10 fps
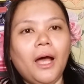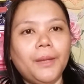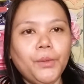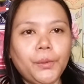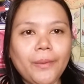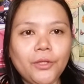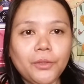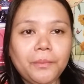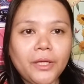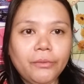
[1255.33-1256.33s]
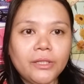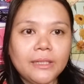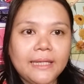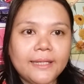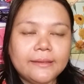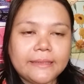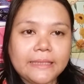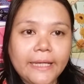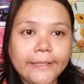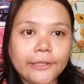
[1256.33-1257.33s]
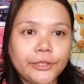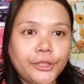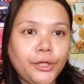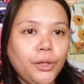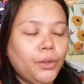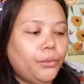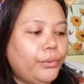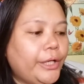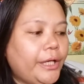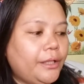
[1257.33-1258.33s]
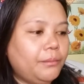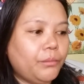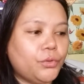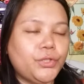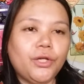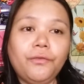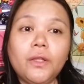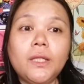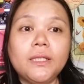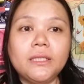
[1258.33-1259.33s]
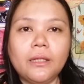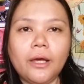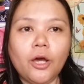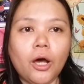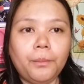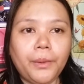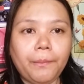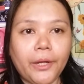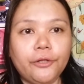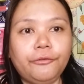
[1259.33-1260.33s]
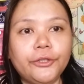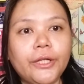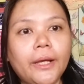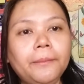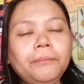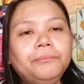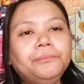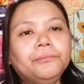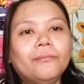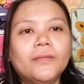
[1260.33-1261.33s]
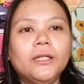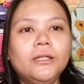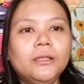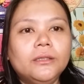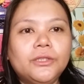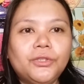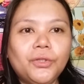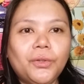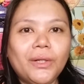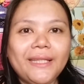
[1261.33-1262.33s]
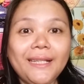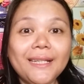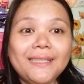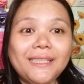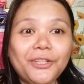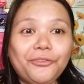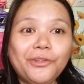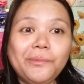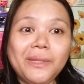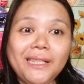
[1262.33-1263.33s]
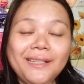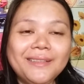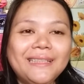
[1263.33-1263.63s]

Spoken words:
I'm hoping to play with the kids later with most of the things that I have prepared for them. So I think that's it from me.